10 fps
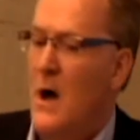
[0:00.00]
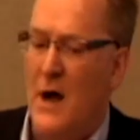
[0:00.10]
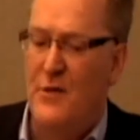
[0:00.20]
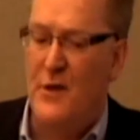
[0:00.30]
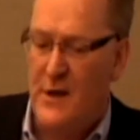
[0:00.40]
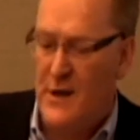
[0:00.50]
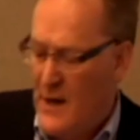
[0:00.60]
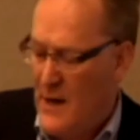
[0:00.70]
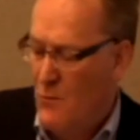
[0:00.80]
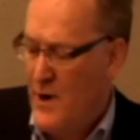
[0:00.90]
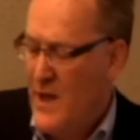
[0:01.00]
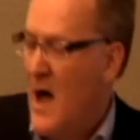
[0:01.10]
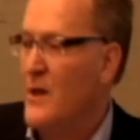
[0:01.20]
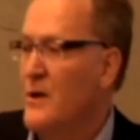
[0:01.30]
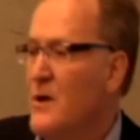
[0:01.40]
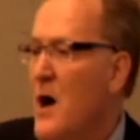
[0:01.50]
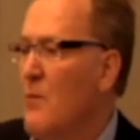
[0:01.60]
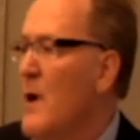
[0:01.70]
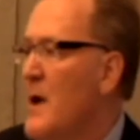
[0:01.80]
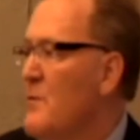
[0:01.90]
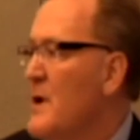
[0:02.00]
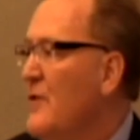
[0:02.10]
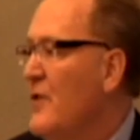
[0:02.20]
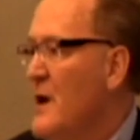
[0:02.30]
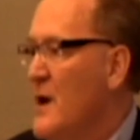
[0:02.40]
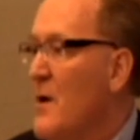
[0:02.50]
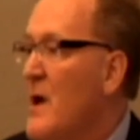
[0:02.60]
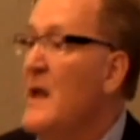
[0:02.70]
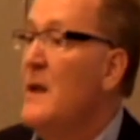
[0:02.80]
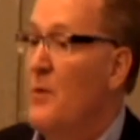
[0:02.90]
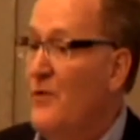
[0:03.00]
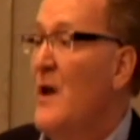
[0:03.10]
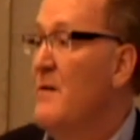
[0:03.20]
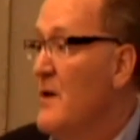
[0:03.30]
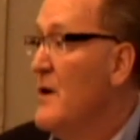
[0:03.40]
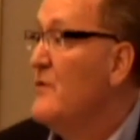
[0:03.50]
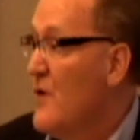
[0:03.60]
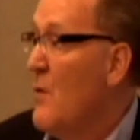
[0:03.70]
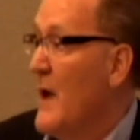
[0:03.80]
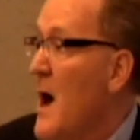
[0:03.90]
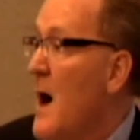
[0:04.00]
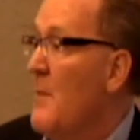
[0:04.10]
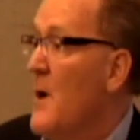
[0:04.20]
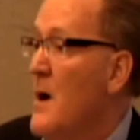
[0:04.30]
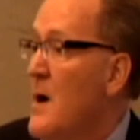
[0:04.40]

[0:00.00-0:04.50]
I think uh, Woody Allen got it right when he said, you know, eighty percent of it is showing up.